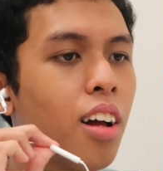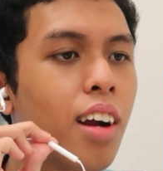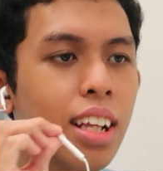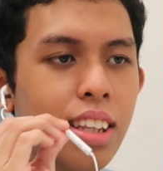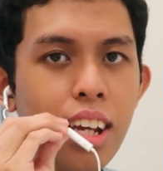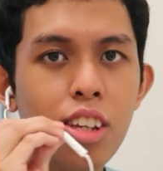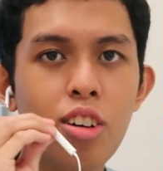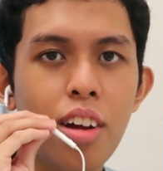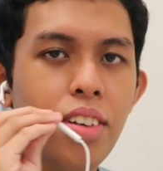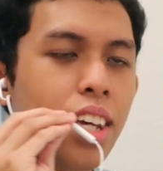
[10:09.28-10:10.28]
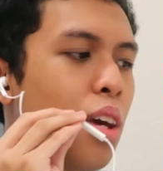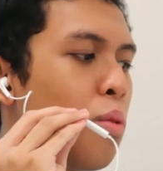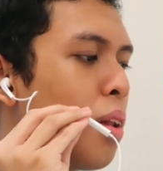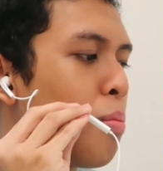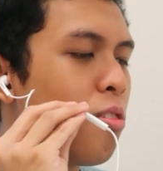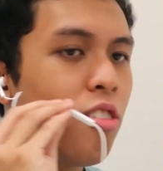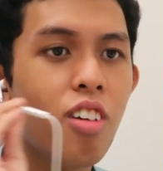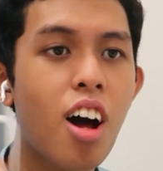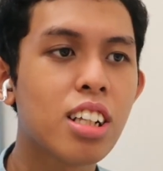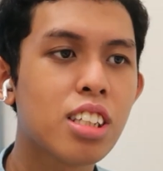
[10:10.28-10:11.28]
Alright, thank you Rafiki. We'll
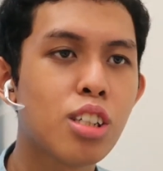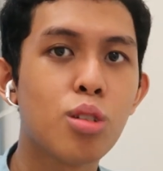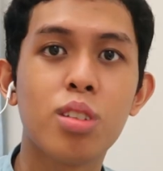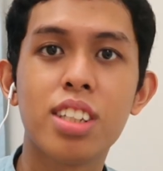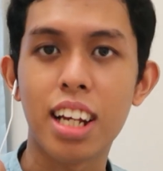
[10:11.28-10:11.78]
move on to